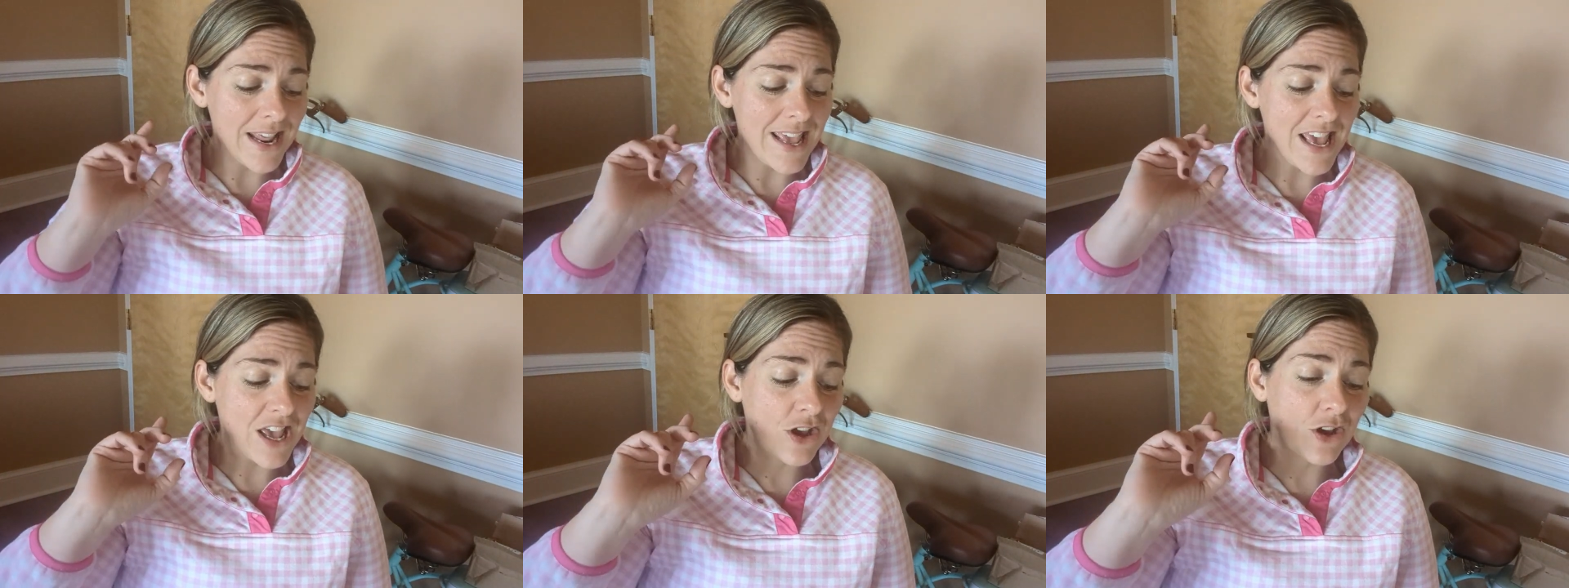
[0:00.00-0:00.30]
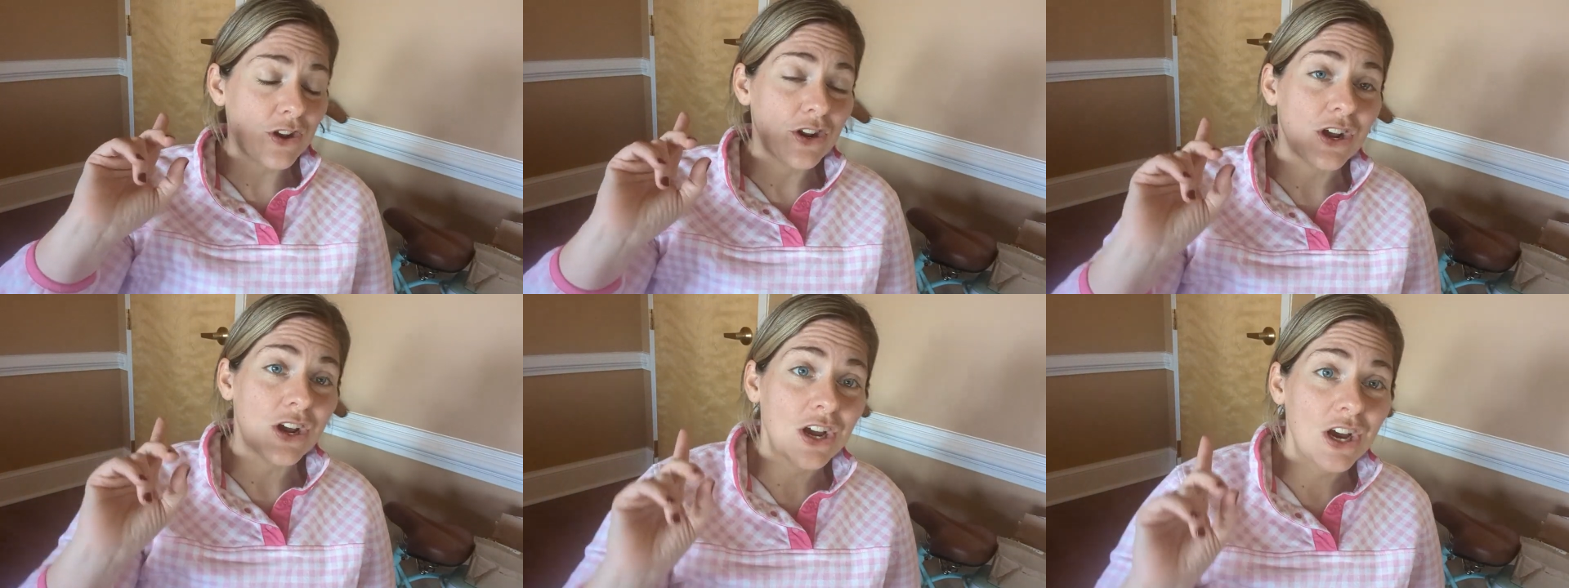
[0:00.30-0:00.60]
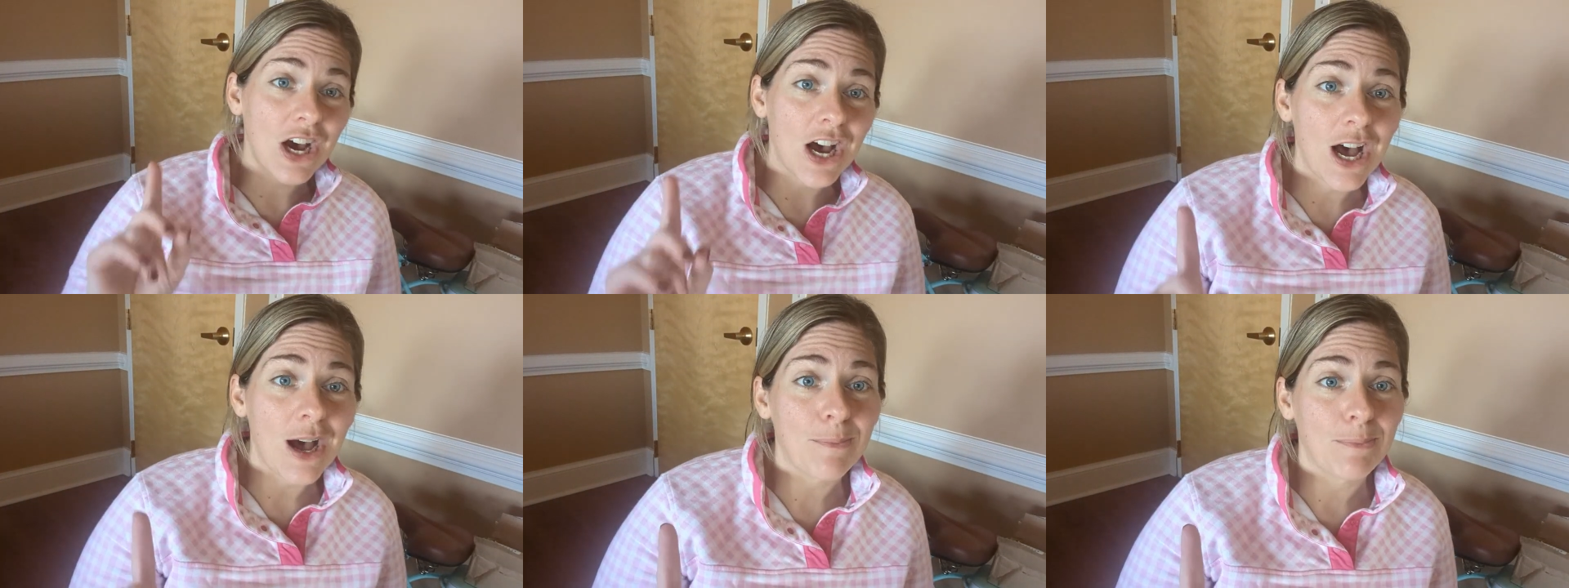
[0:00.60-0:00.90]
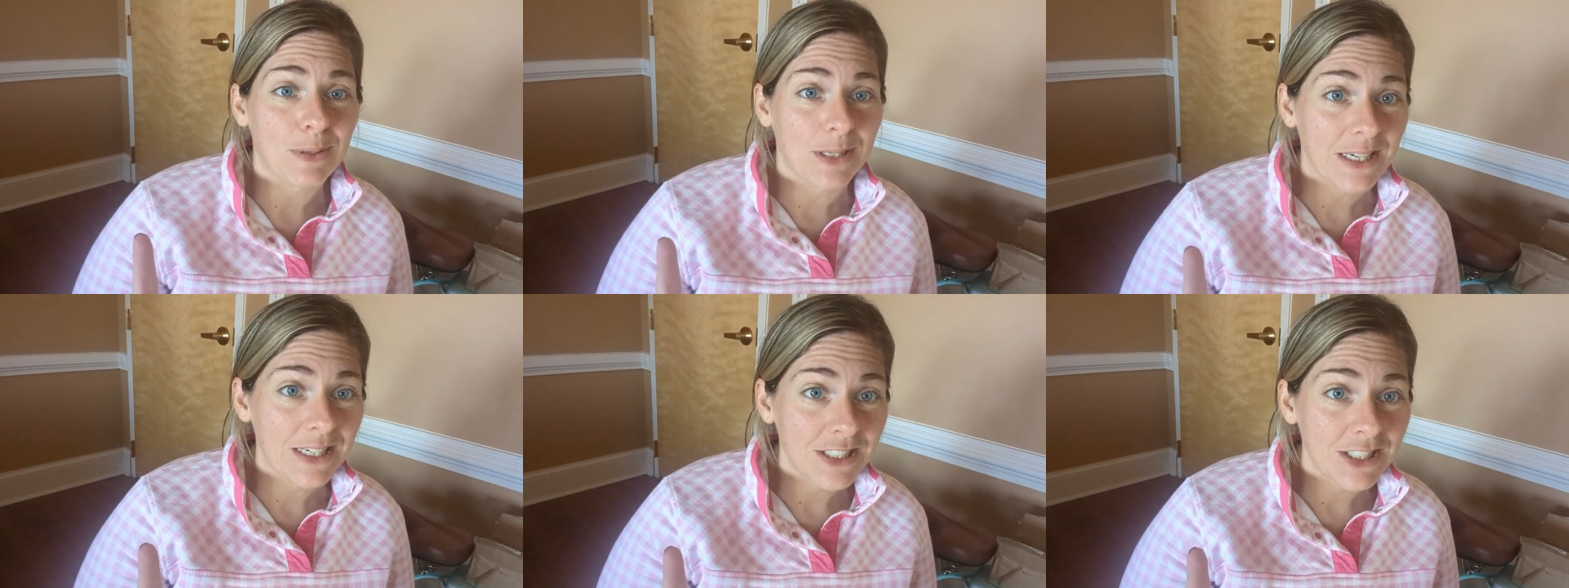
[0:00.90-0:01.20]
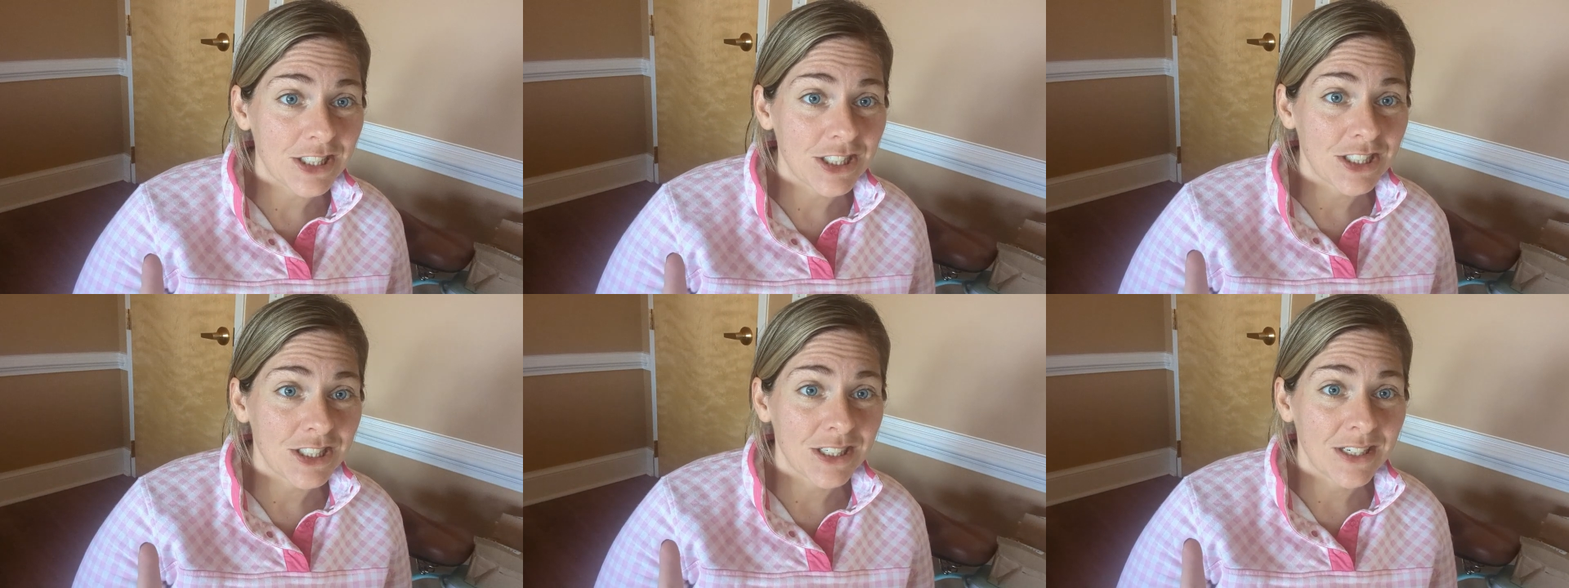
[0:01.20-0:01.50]
he could
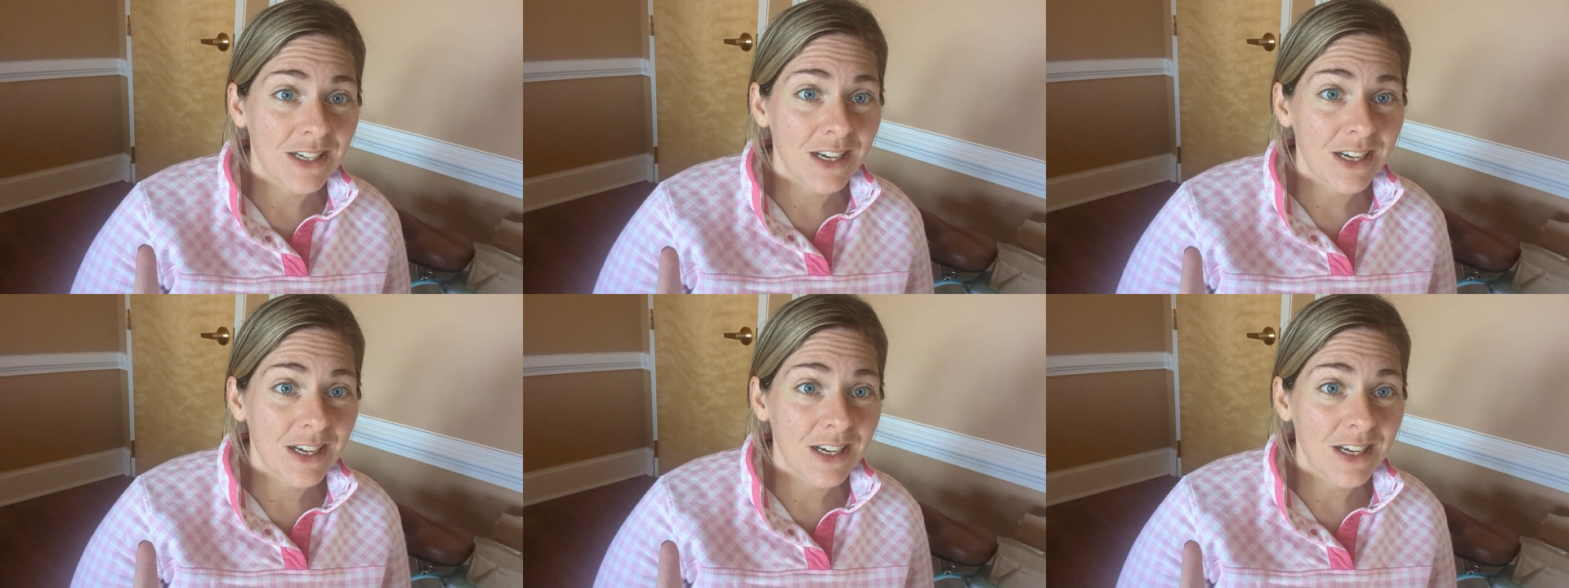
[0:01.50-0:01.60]
accomplish.